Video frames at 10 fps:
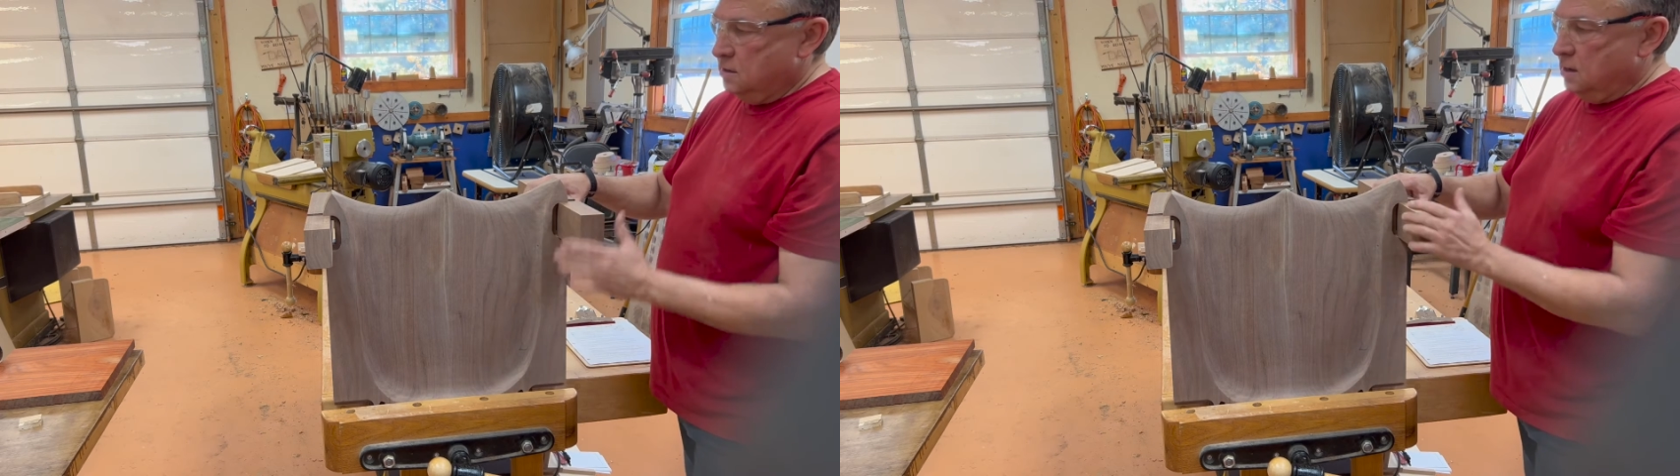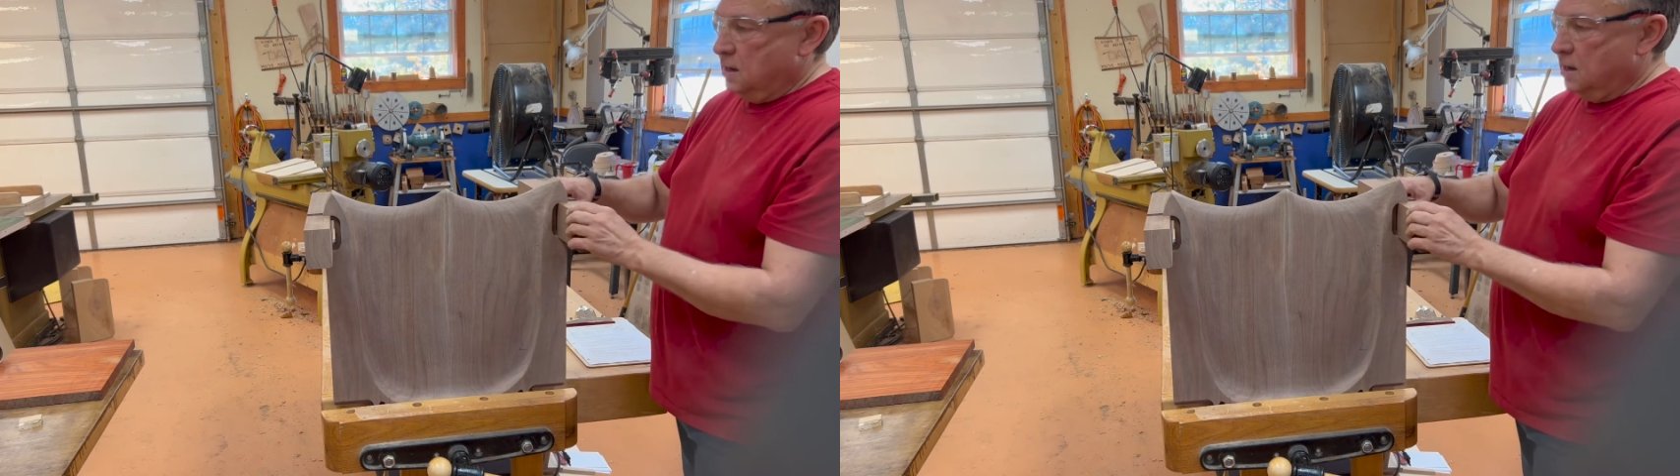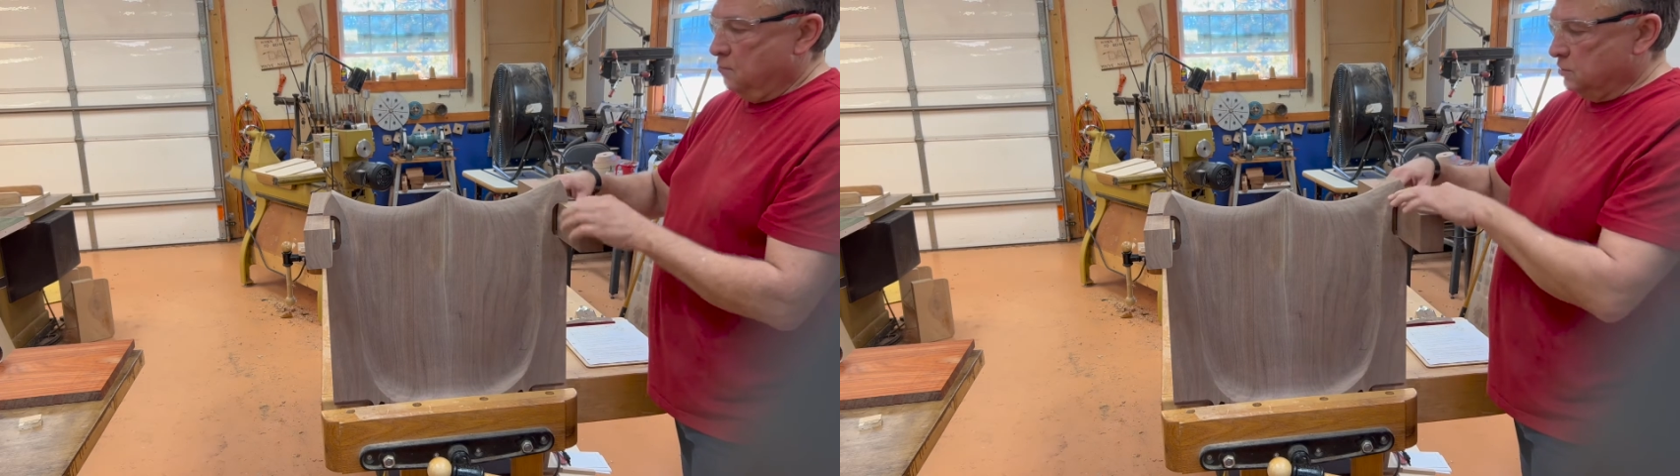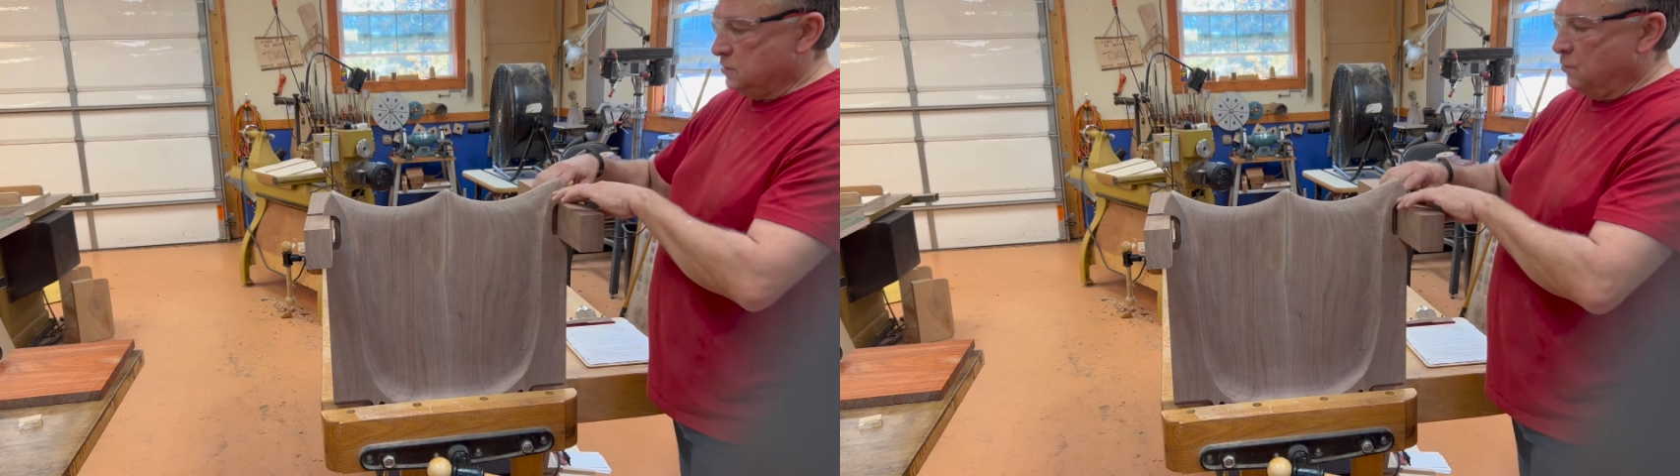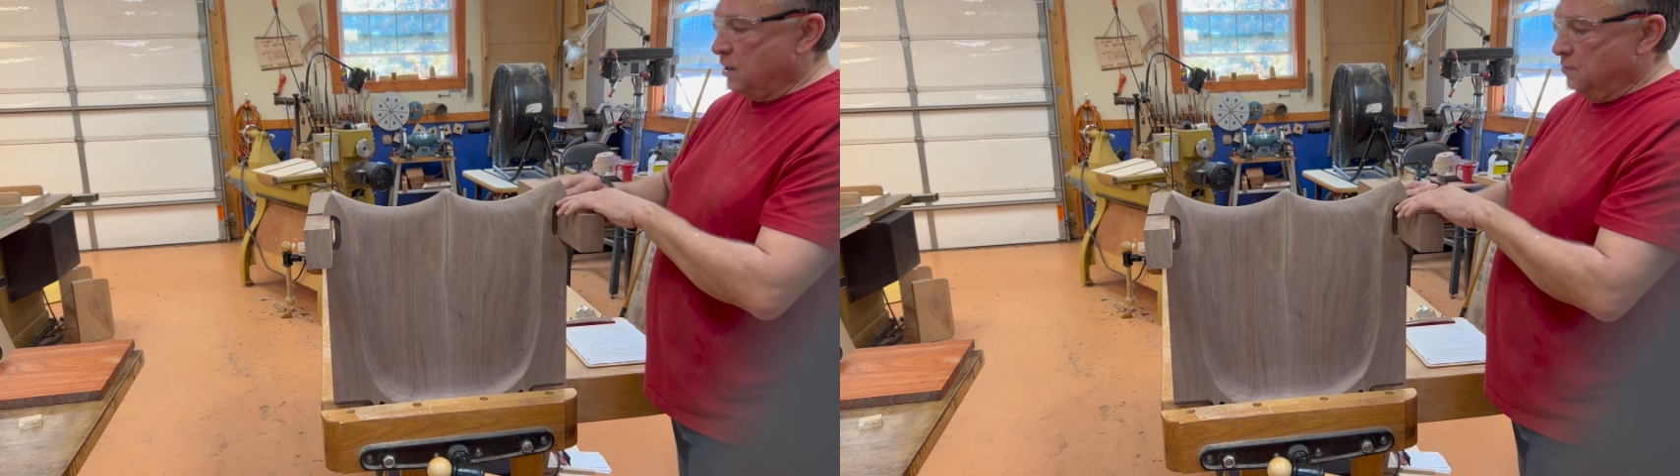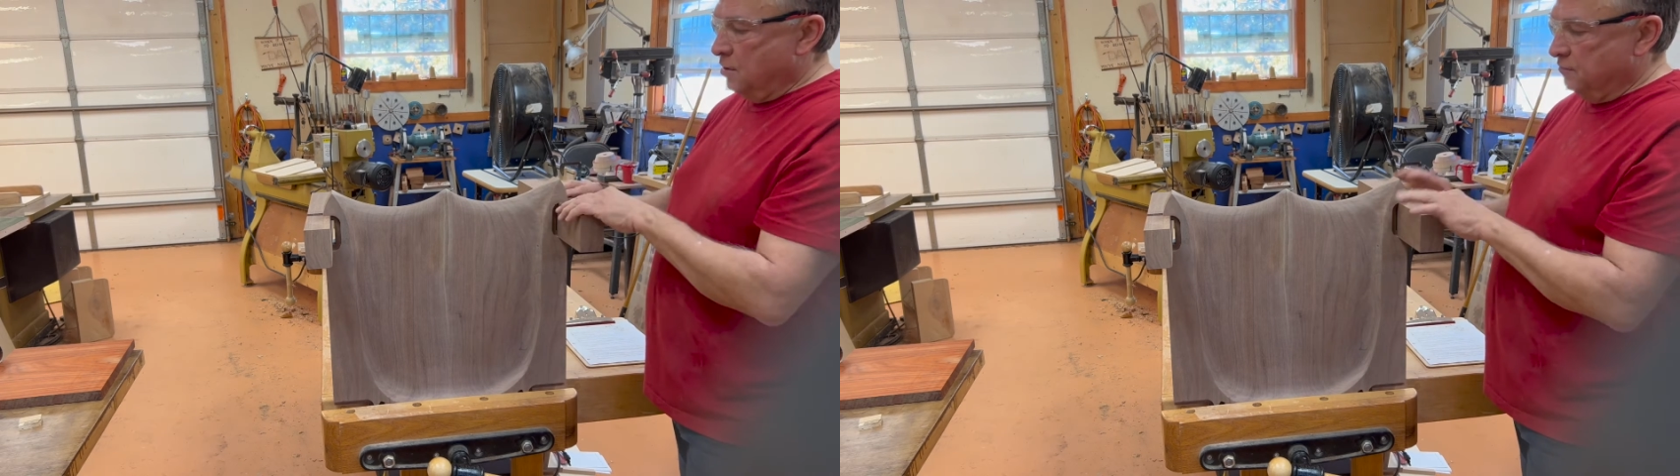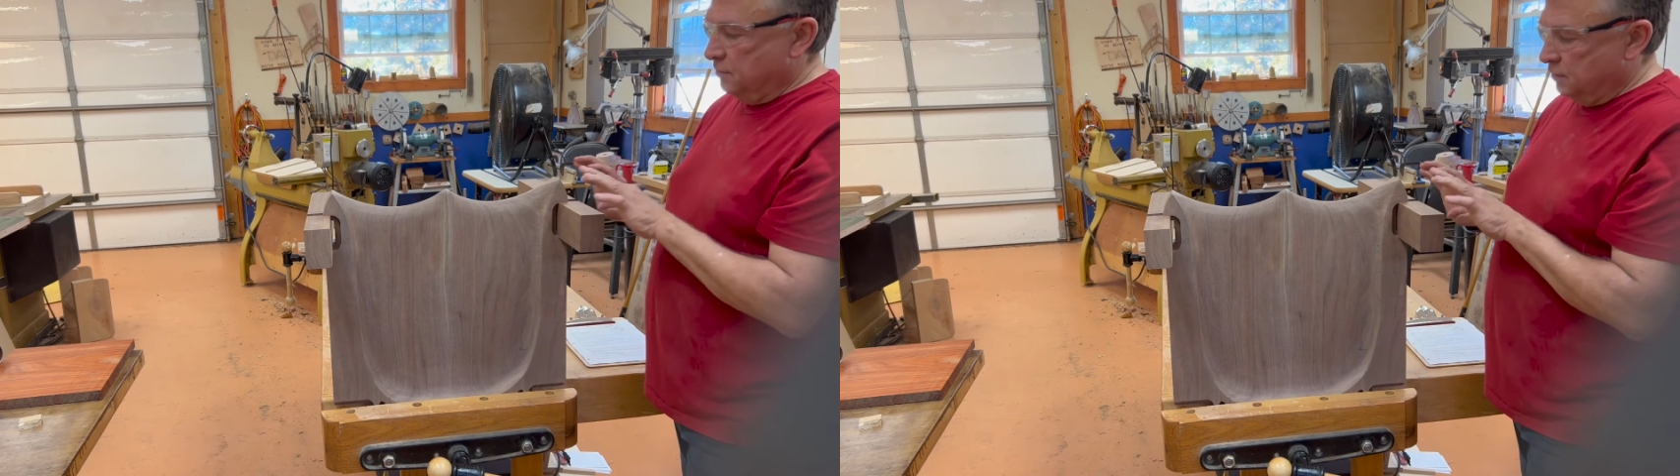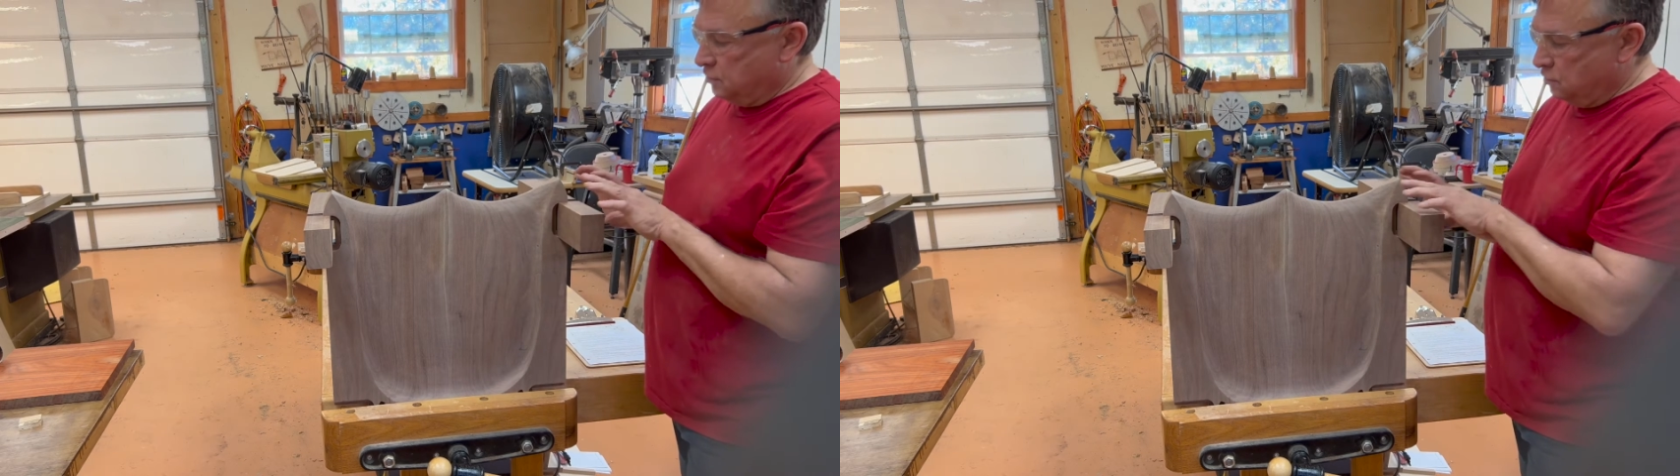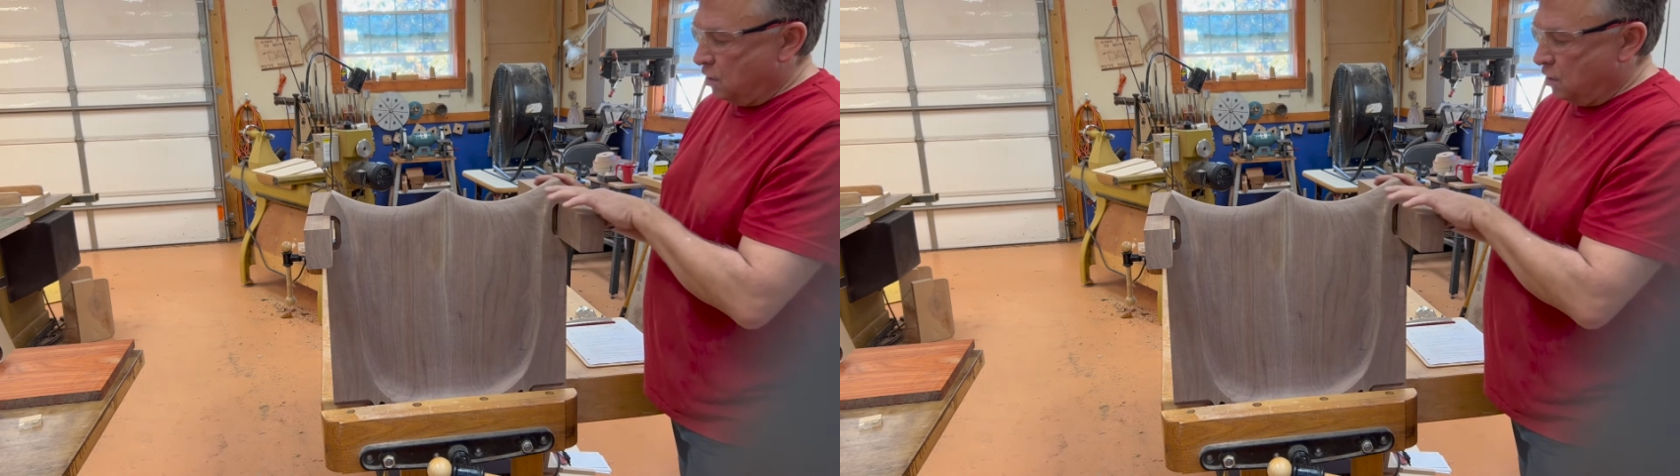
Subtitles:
And once I round them over, they'll go